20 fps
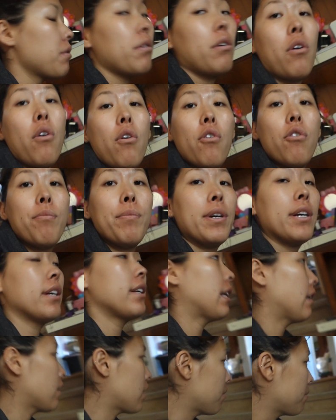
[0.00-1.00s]
So we're home.
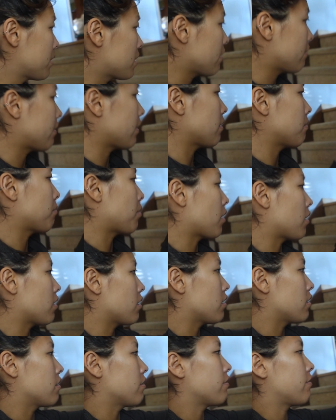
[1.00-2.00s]
Now comes the fun
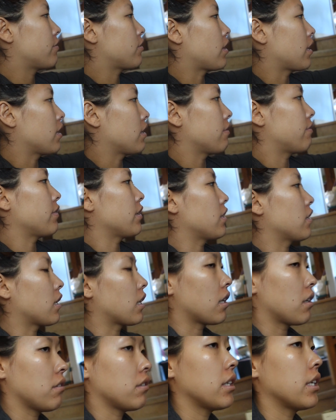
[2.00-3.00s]
part of trying to figure
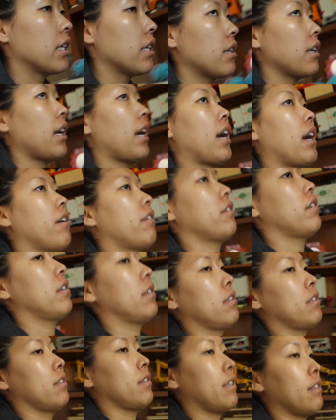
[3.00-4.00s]
out like how
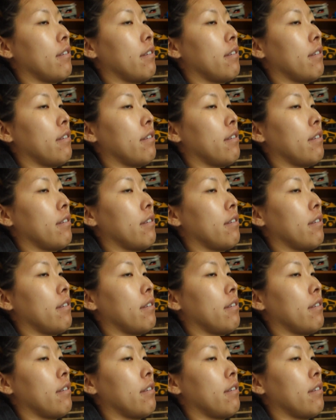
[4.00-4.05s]
to